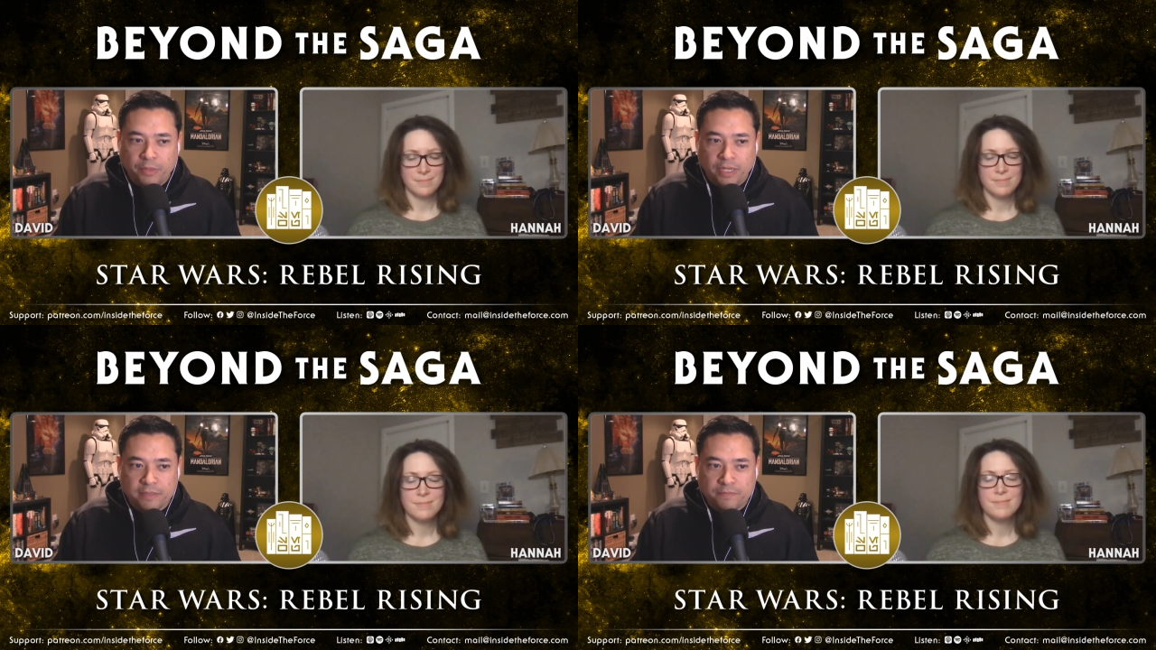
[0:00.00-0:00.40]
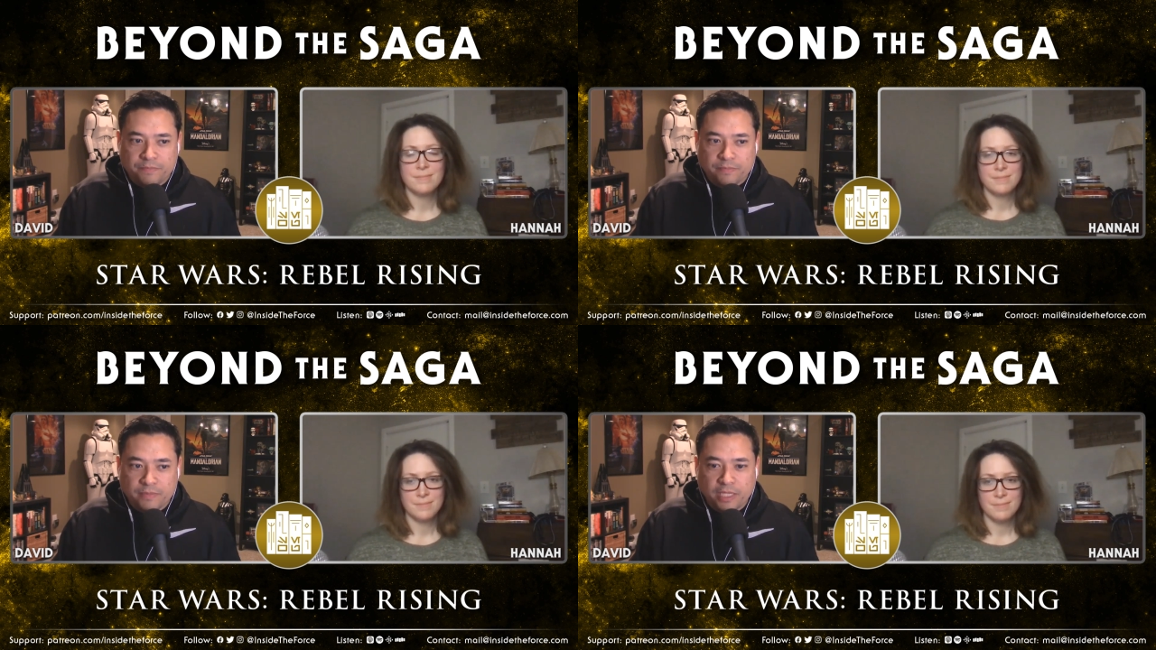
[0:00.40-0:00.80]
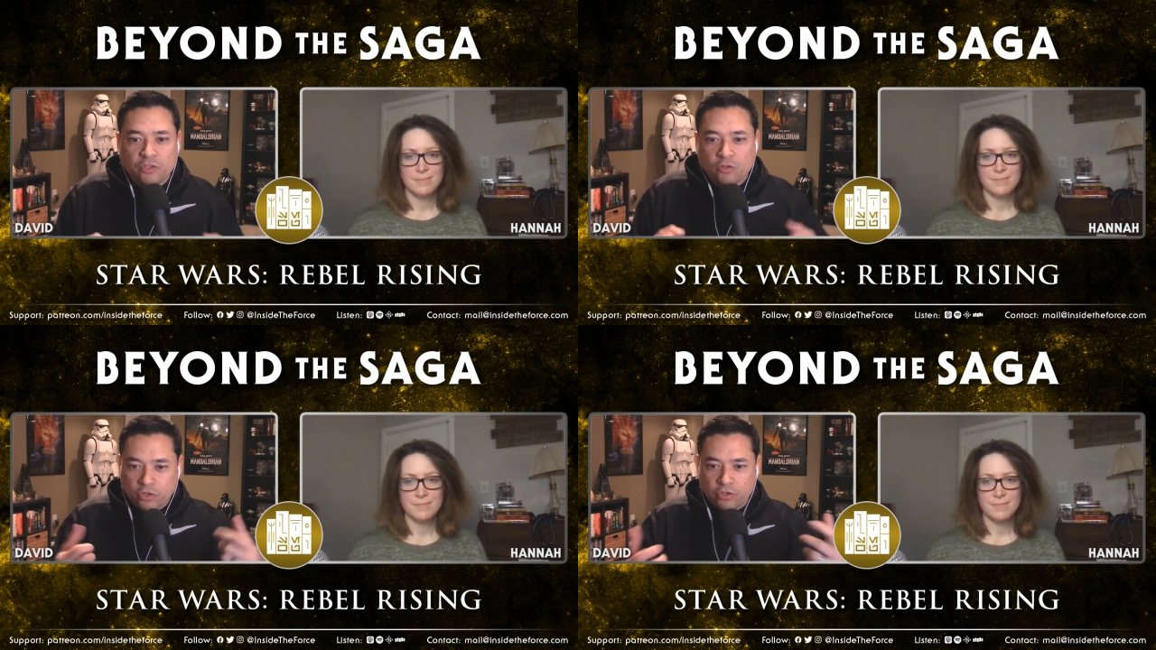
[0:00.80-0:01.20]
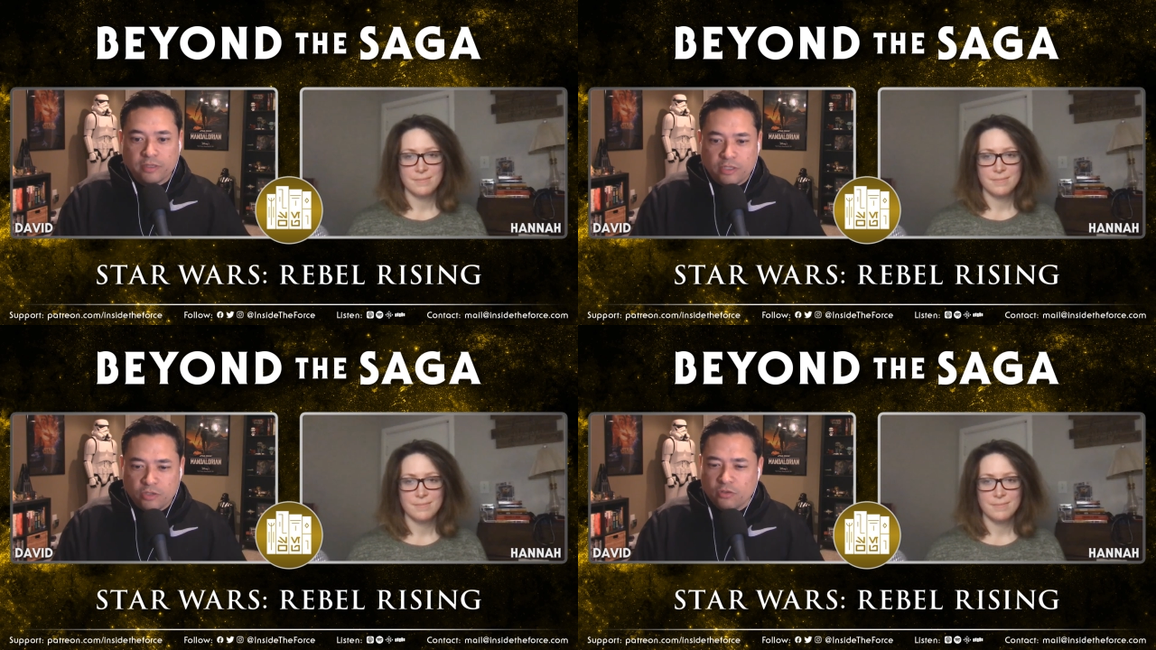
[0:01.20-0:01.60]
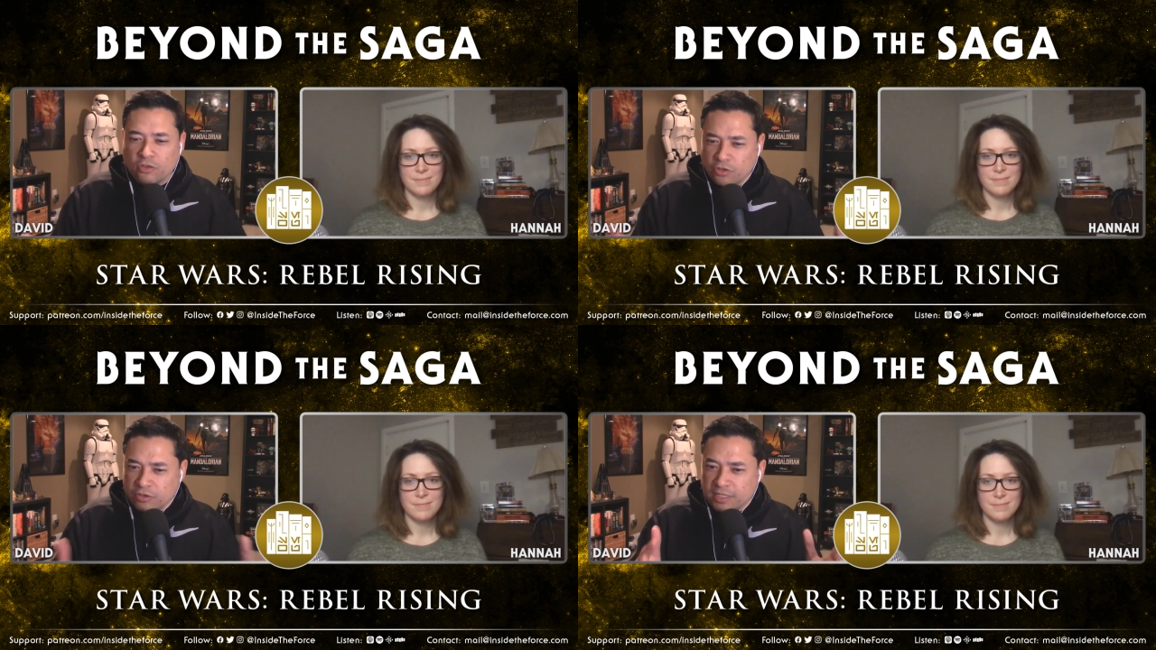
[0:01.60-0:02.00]
Speaker 1: But and you learn you
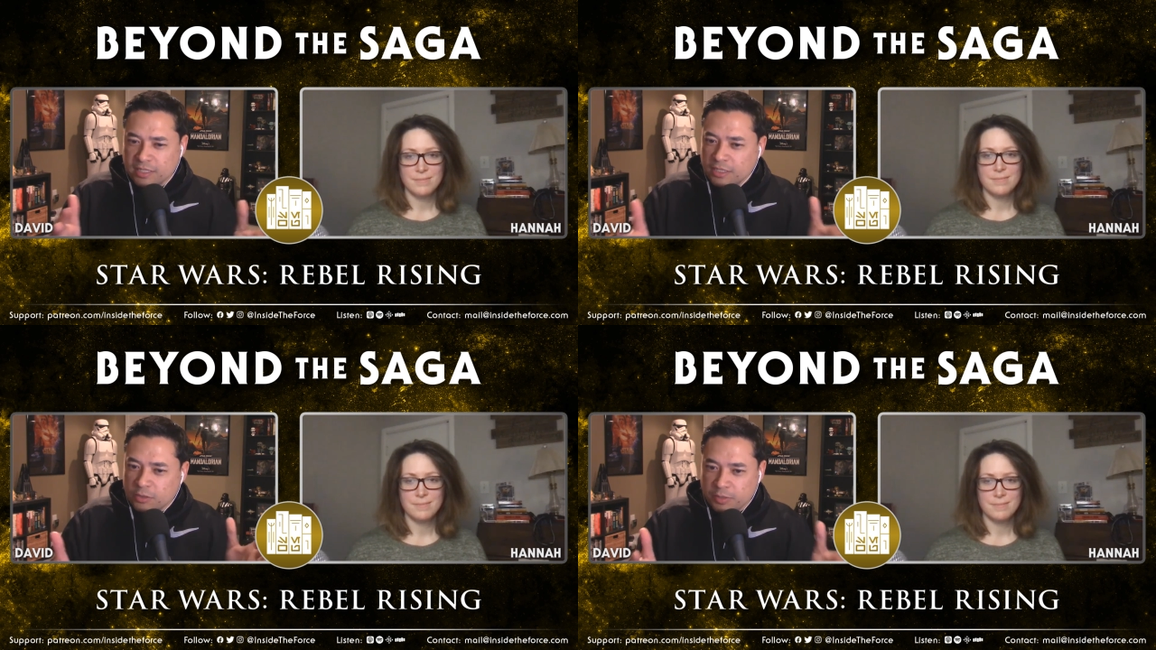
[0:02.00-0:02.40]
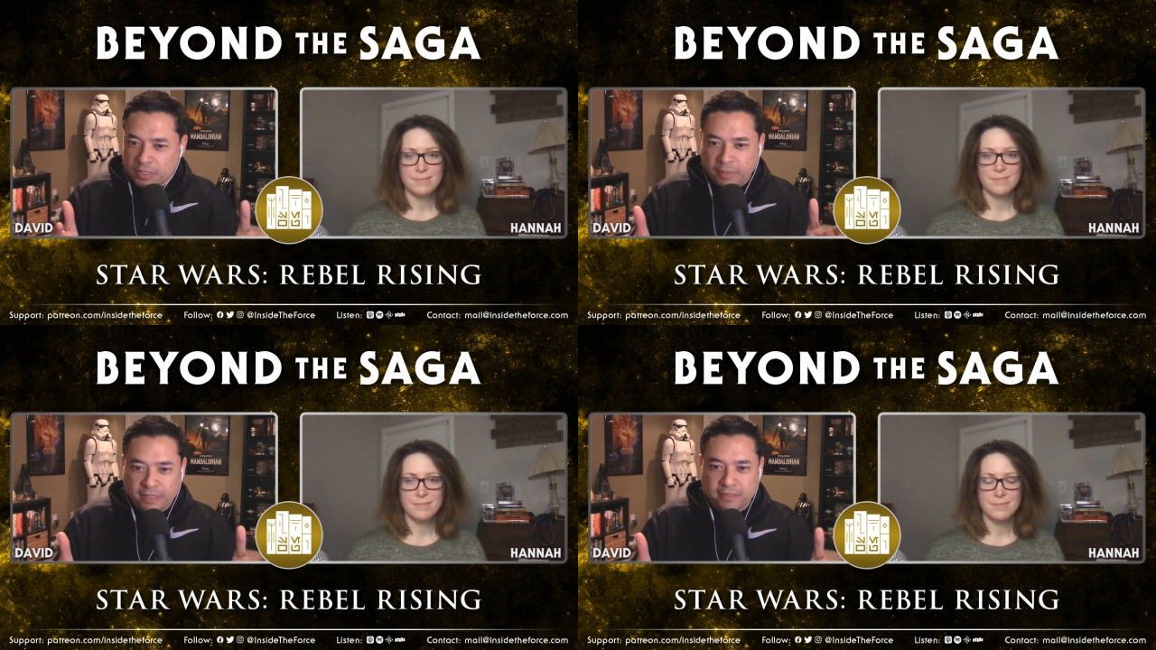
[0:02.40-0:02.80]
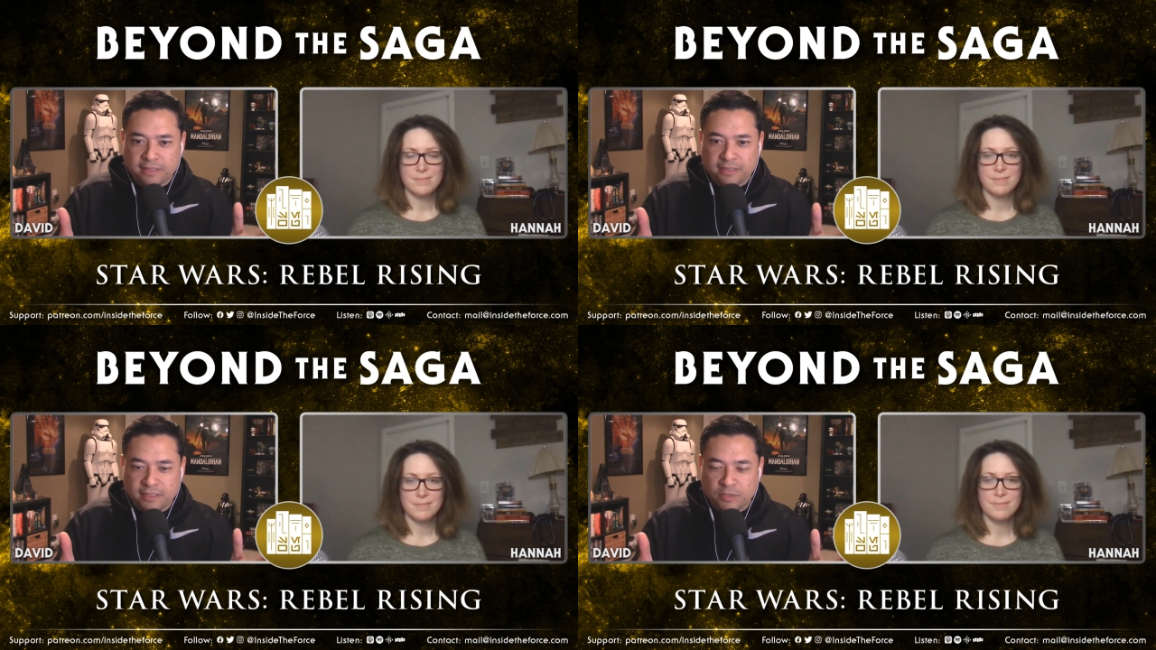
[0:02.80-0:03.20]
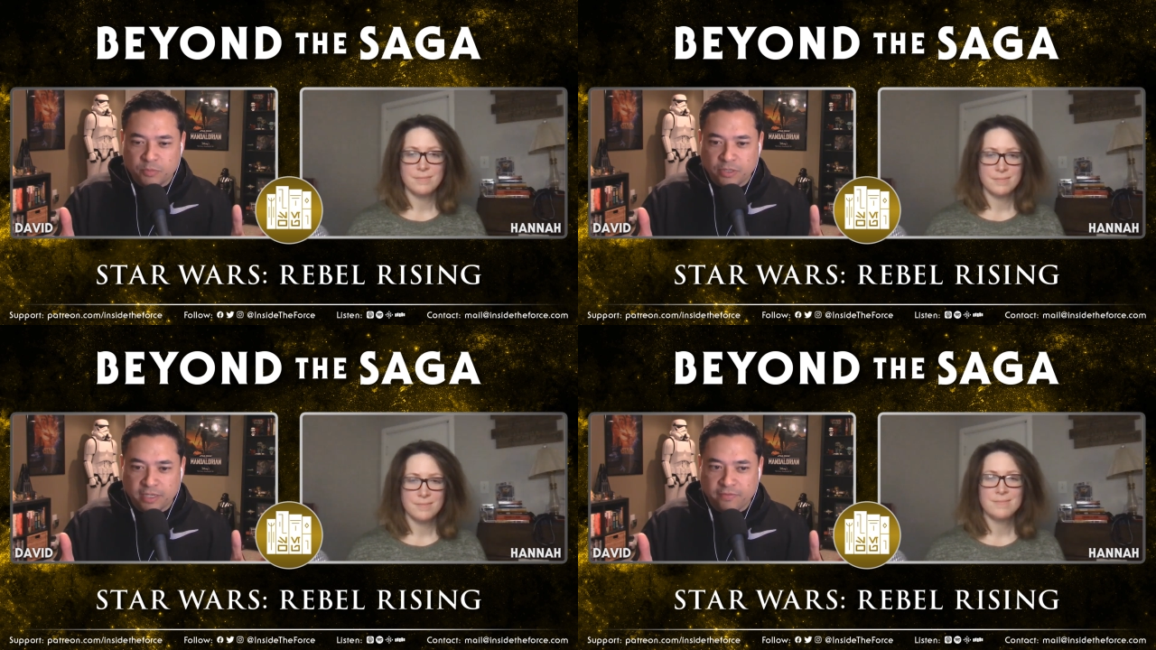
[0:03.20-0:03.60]
learn a little bit about this in this book.